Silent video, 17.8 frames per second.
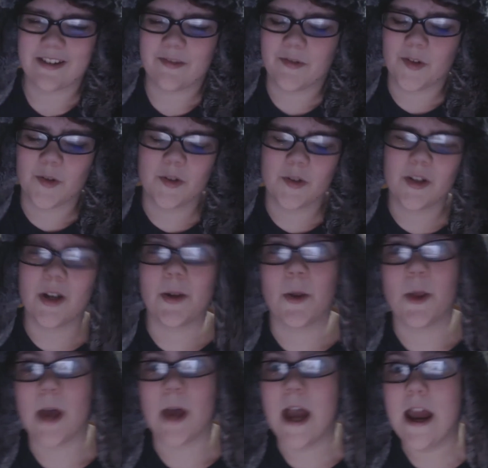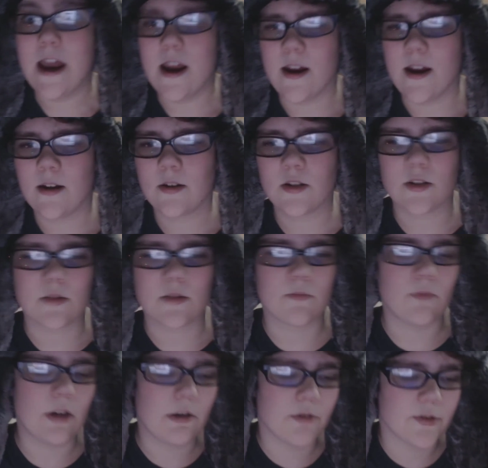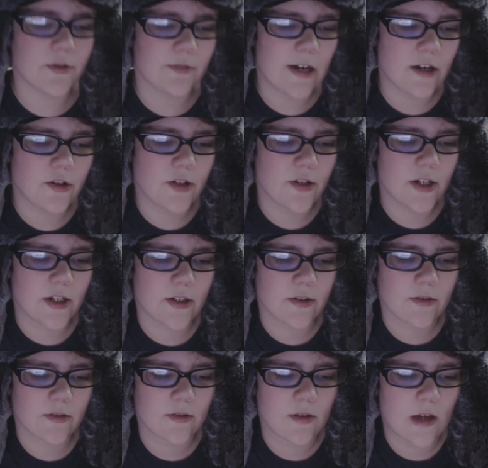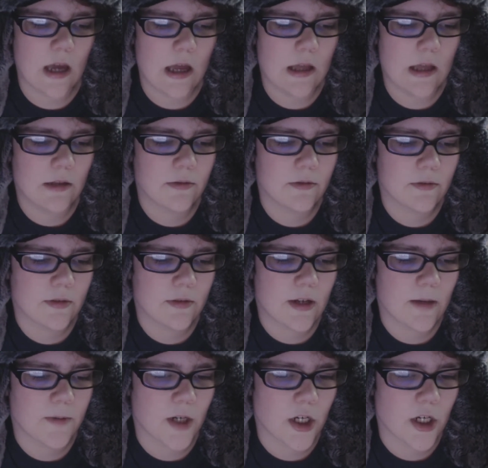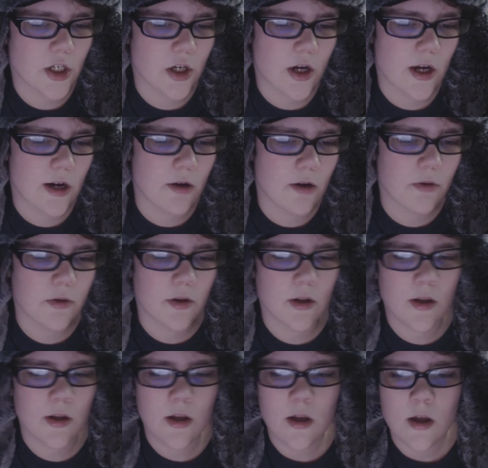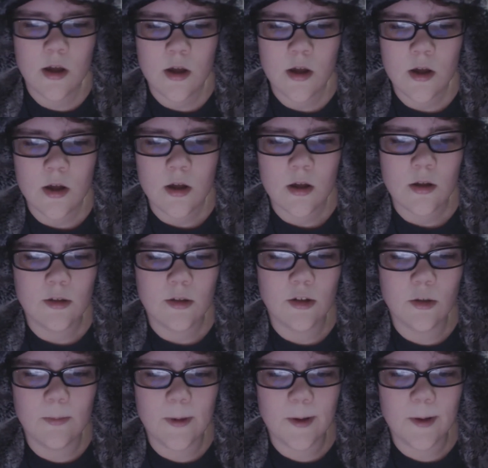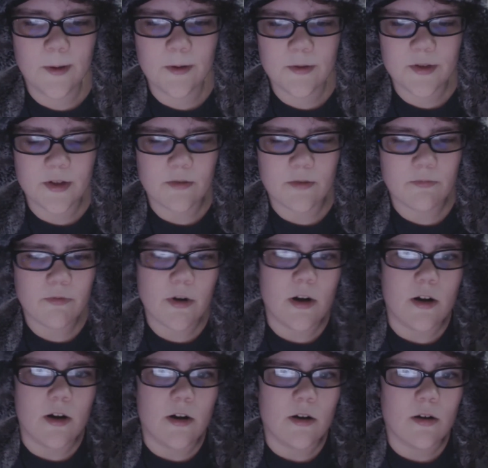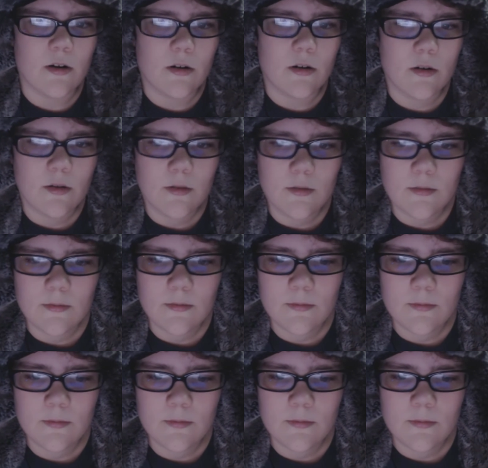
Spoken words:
is kind of not they, just when it was rendering. Camtasia cut out the little bit that was like brah.